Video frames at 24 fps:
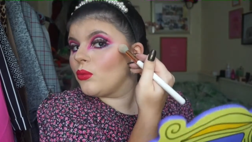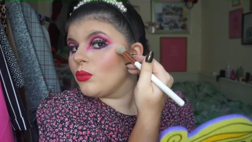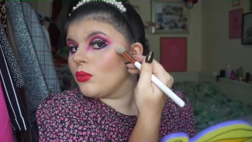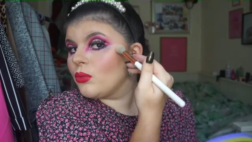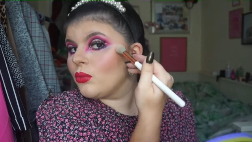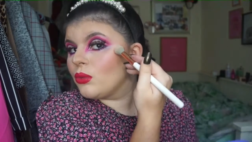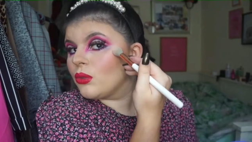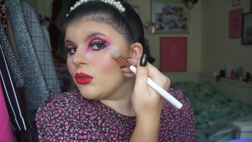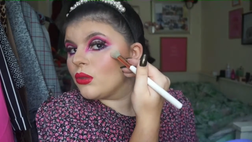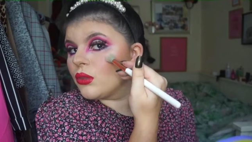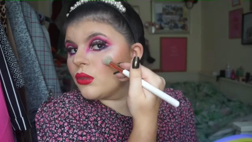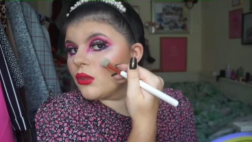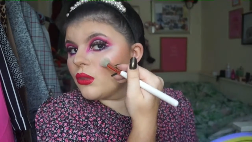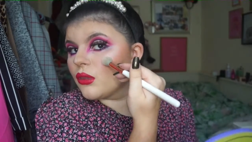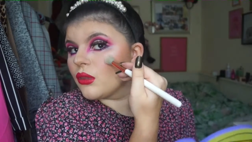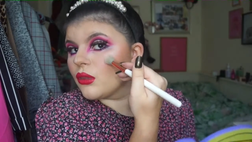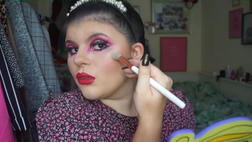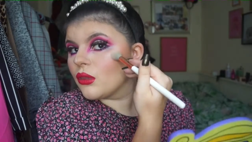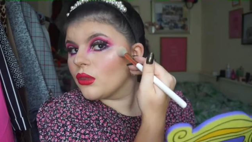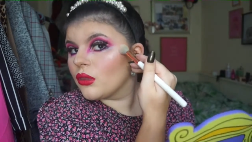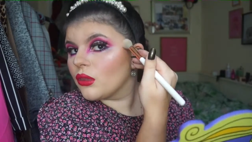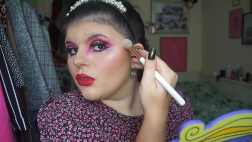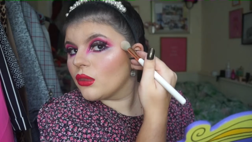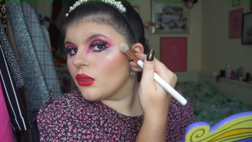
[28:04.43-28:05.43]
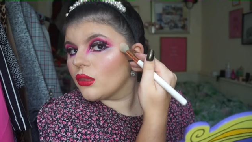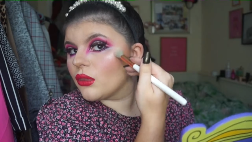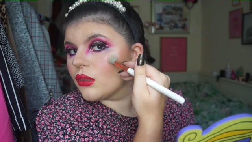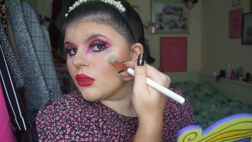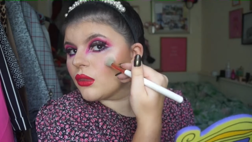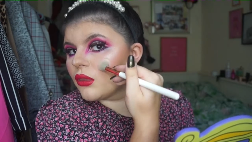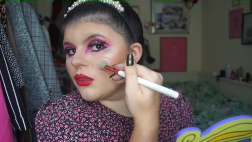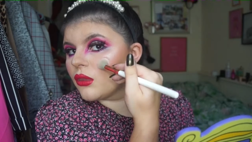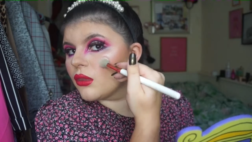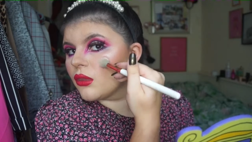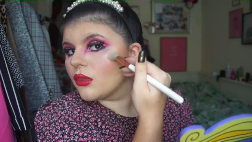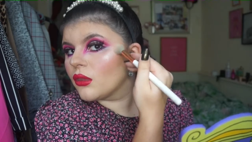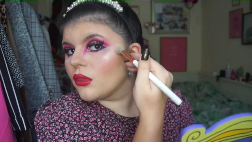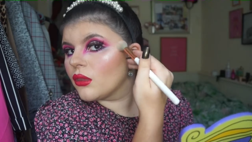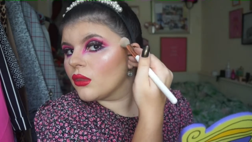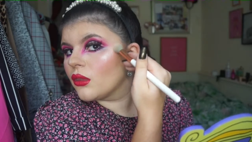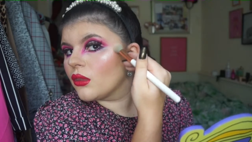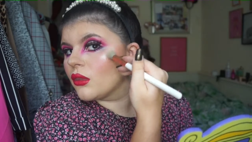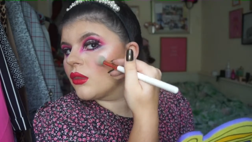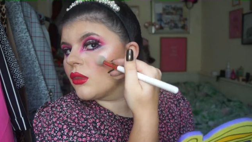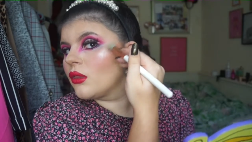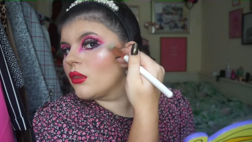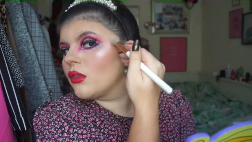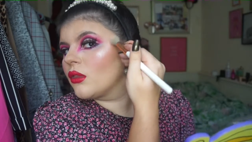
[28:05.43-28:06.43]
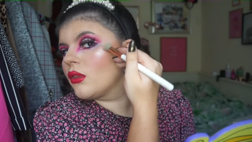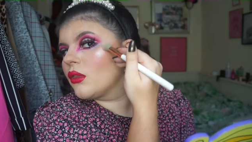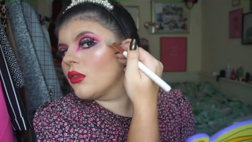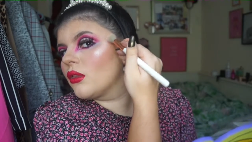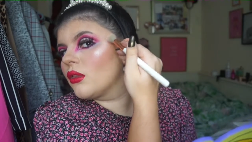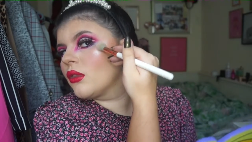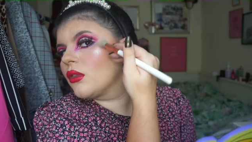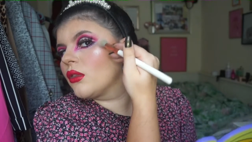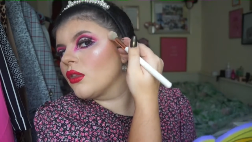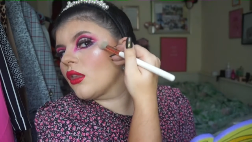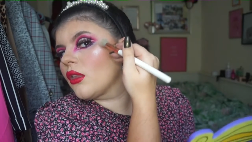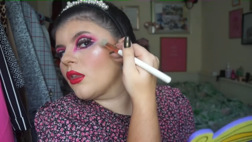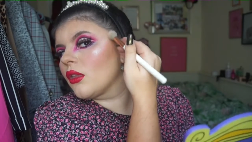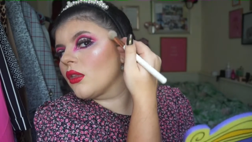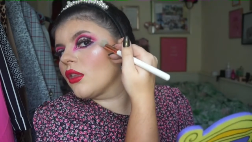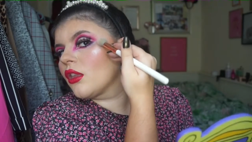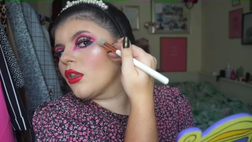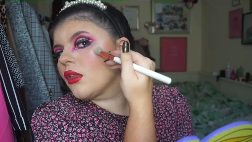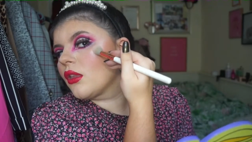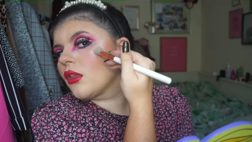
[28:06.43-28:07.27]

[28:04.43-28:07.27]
No one is speaking in this clip.